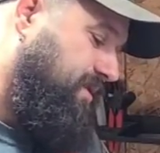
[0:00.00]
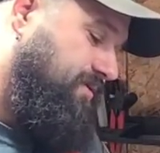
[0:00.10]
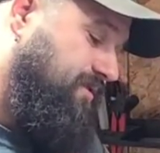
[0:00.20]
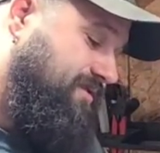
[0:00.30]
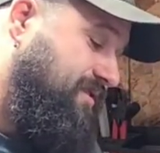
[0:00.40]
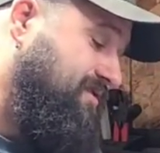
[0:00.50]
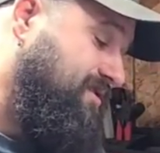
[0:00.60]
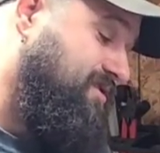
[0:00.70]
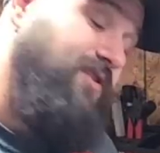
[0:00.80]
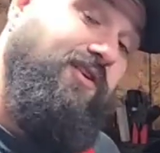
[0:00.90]
This thing's a
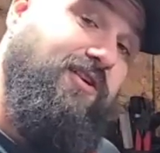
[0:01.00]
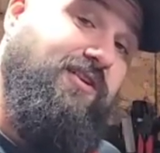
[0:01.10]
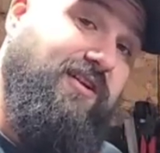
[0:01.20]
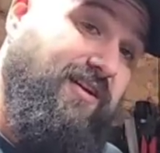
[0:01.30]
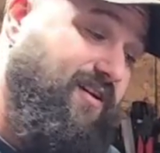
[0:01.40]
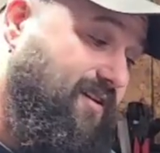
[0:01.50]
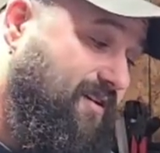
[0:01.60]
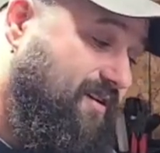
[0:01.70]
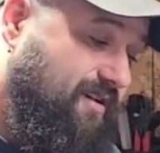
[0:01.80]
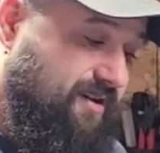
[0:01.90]
turd,
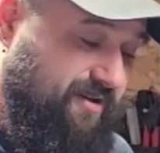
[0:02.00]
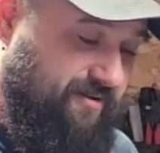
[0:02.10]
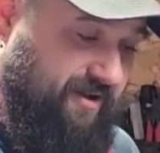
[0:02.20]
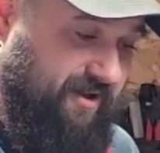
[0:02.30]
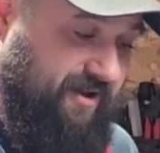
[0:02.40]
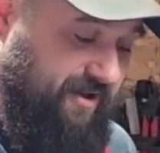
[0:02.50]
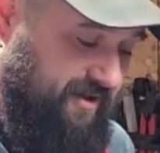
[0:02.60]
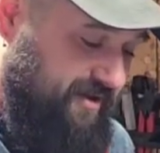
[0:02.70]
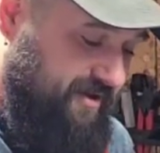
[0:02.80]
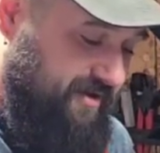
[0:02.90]
okay?
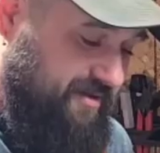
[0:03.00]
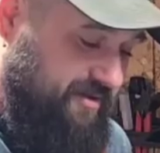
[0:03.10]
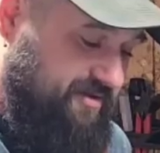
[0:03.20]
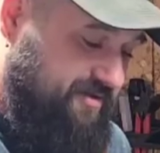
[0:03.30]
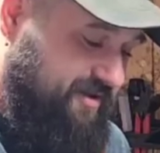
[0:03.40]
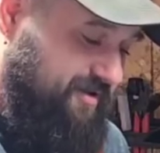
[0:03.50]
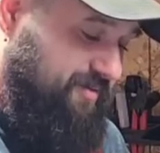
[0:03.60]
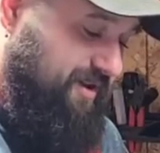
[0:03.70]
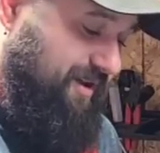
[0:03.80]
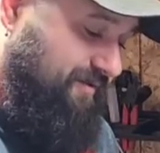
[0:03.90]
This is going to
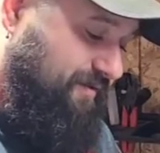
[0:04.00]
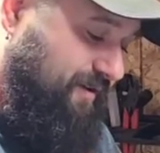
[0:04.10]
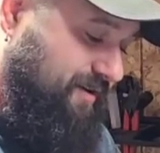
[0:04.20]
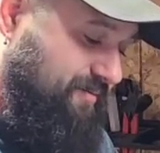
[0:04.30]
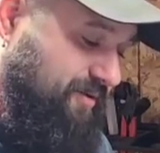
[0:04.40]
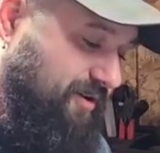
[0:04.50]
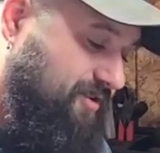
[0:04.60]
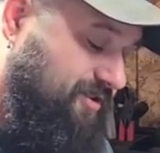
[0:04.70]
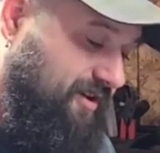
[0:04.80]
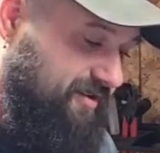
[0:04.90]
be a fun
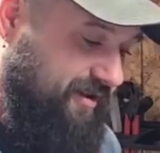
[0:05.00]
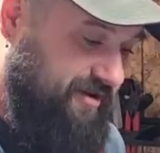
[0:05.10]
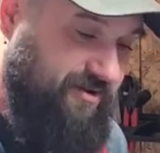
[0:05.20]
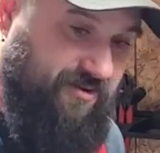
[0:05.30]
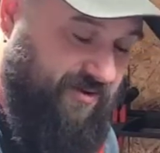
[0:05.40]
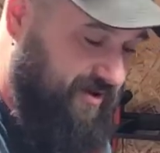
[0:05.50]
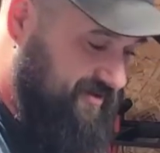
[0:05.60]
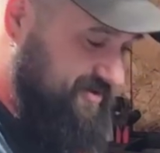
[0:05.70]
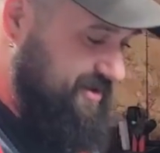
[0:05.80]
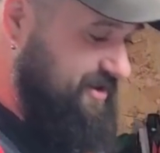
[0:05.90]
project. I don't want
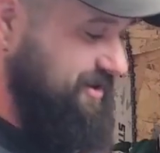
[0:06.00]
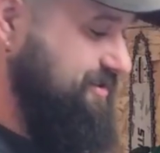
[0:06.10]
to sink a